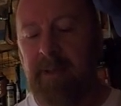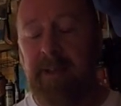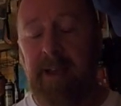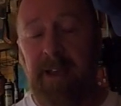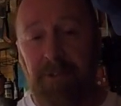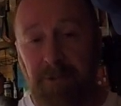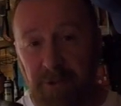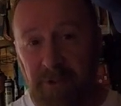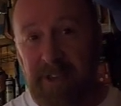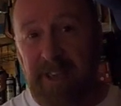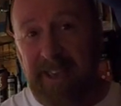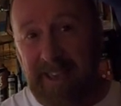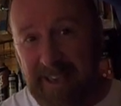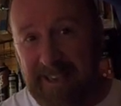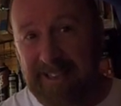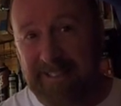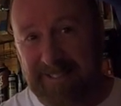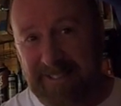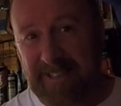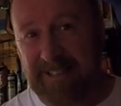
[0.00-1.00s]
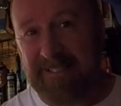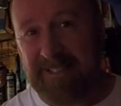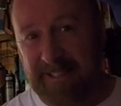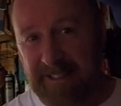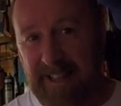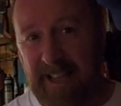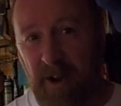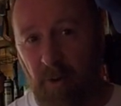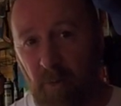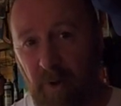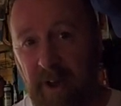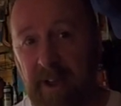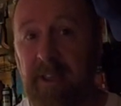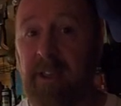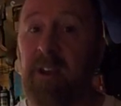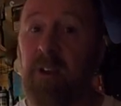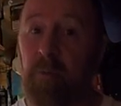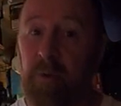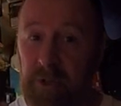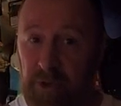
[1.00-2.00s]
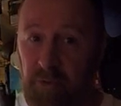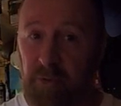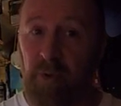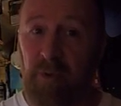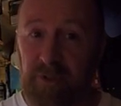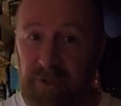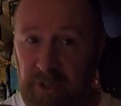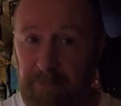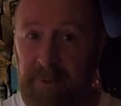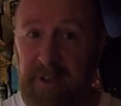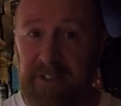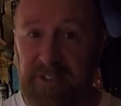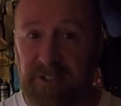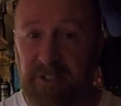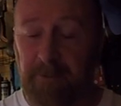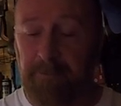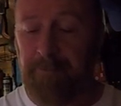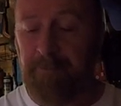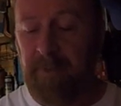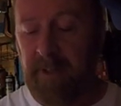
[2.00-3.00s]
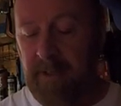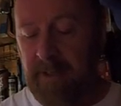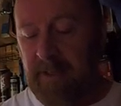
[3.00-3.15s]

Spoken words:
and you can get heat seizing that way, which ruins the piston.